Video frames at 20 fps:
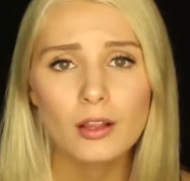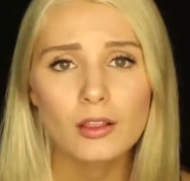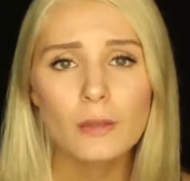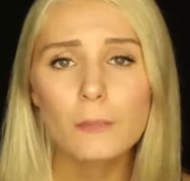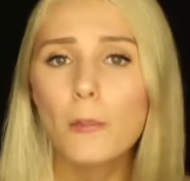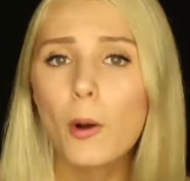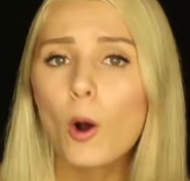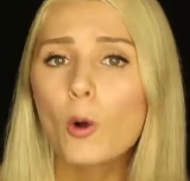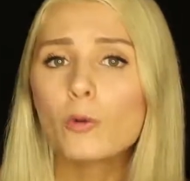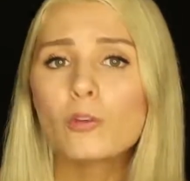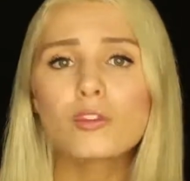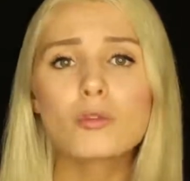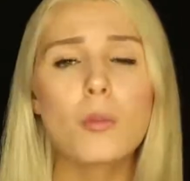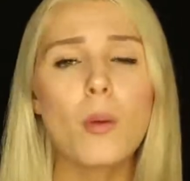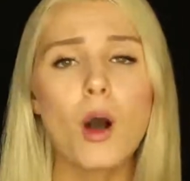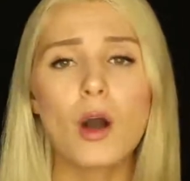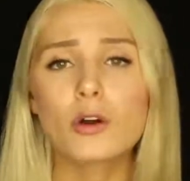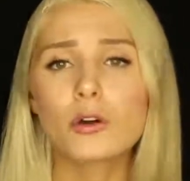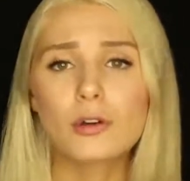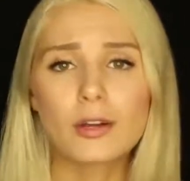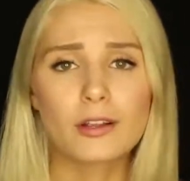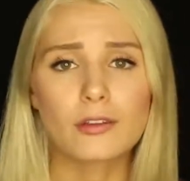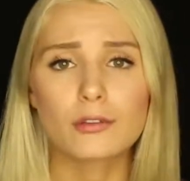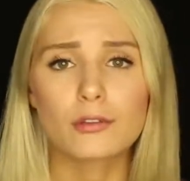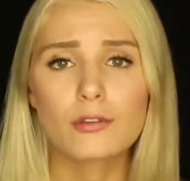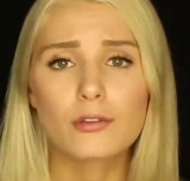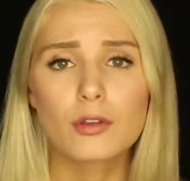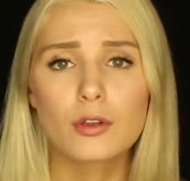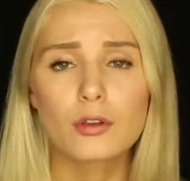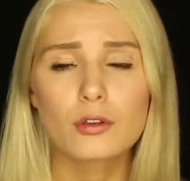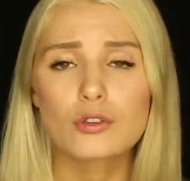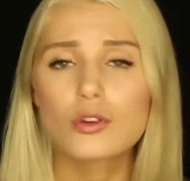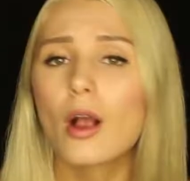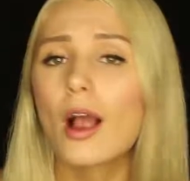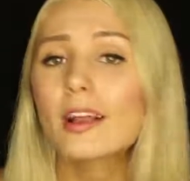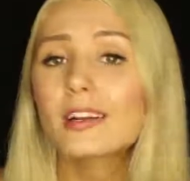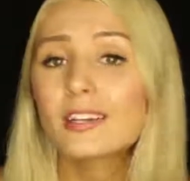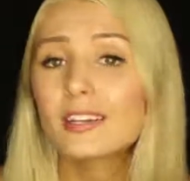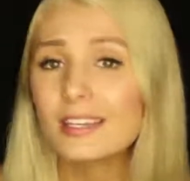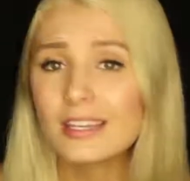The postmodernists
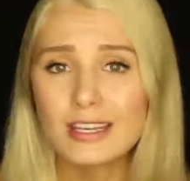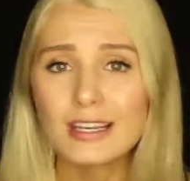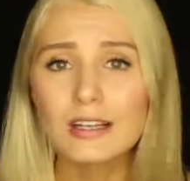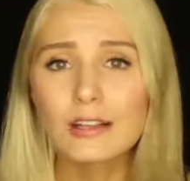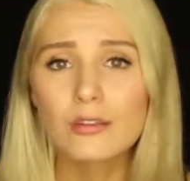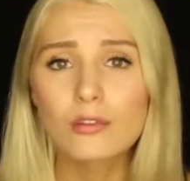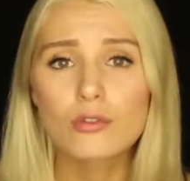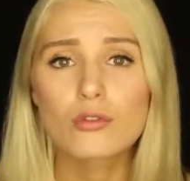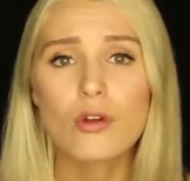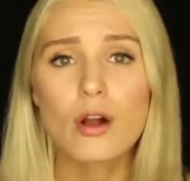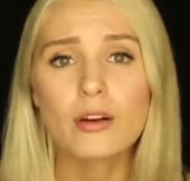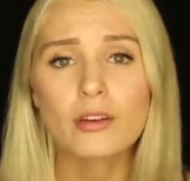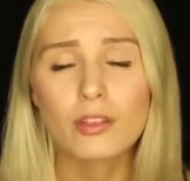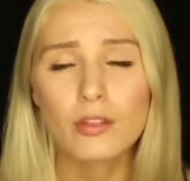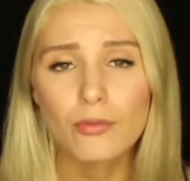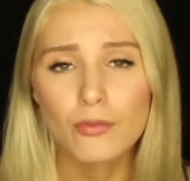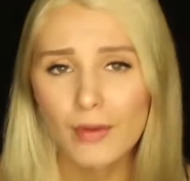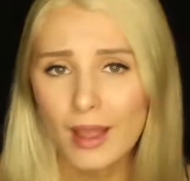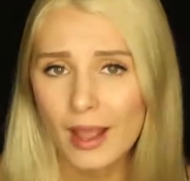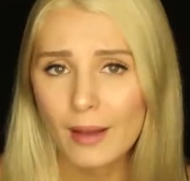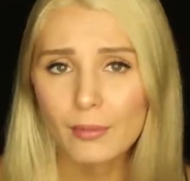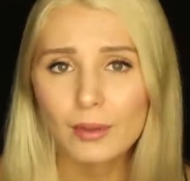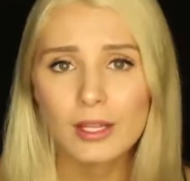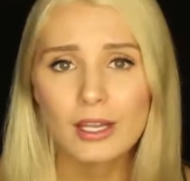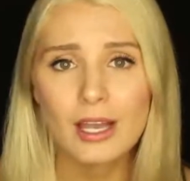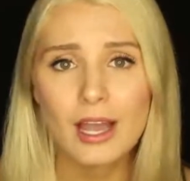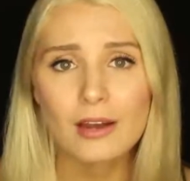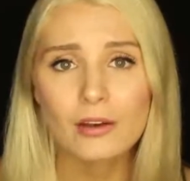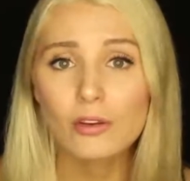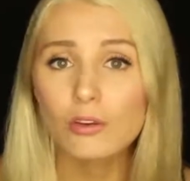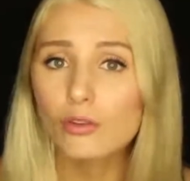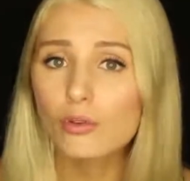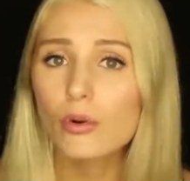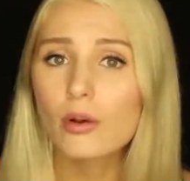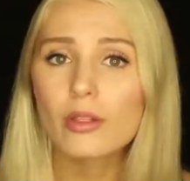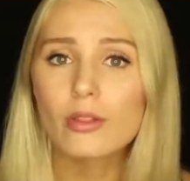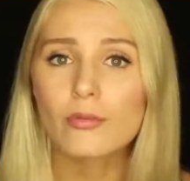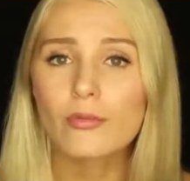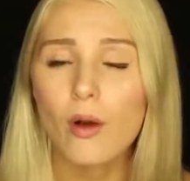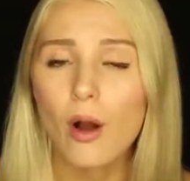trying to deconstruct the family and
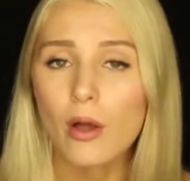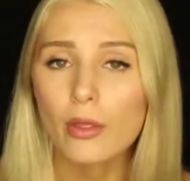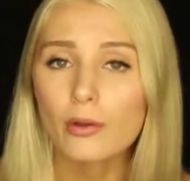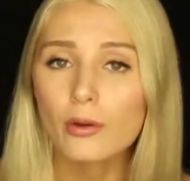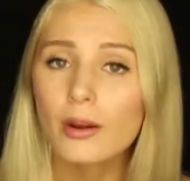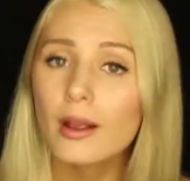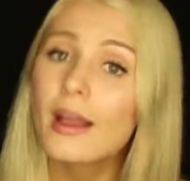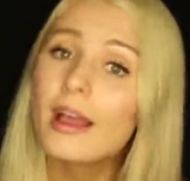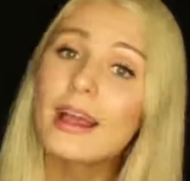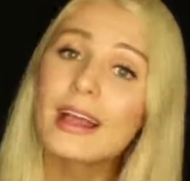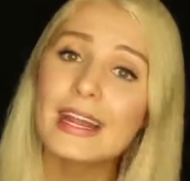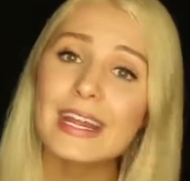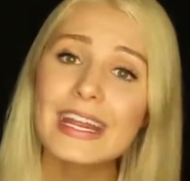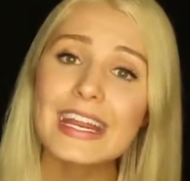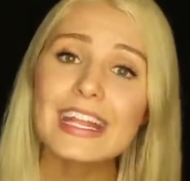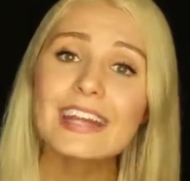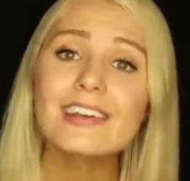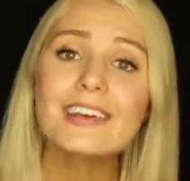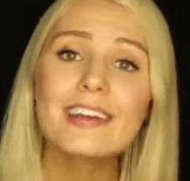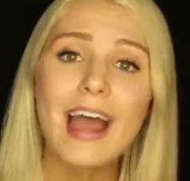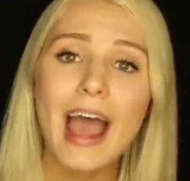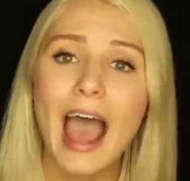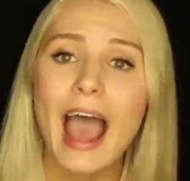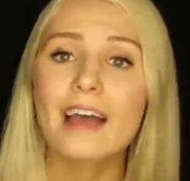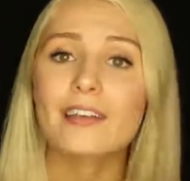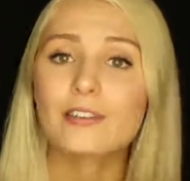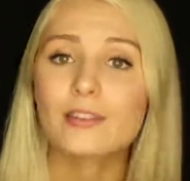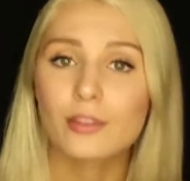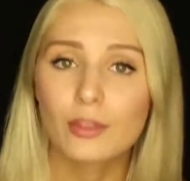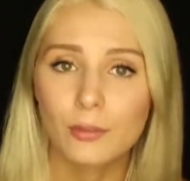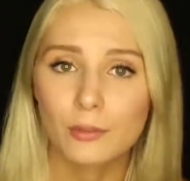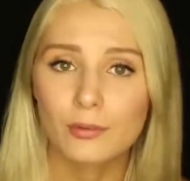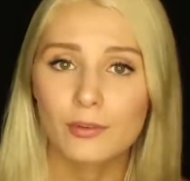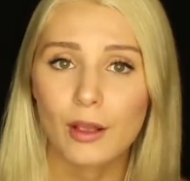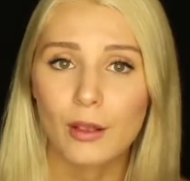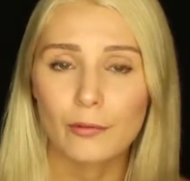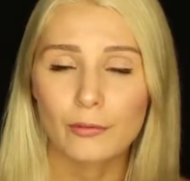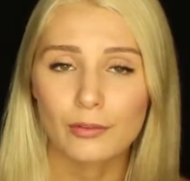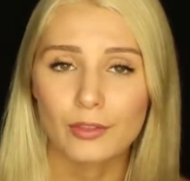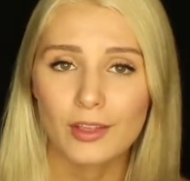destroy the father need to ask
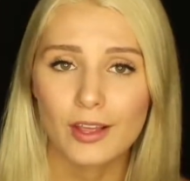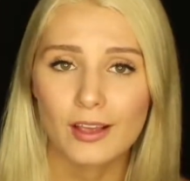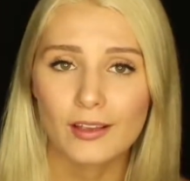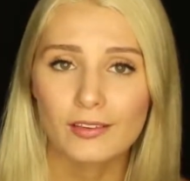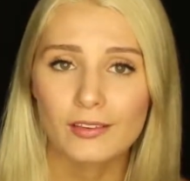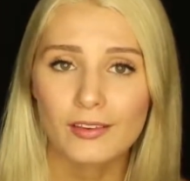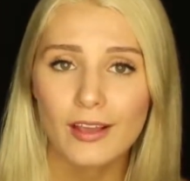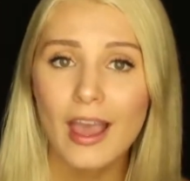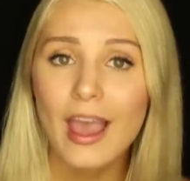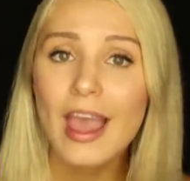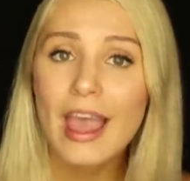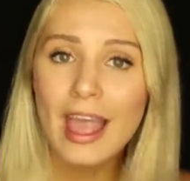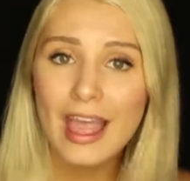themselves this: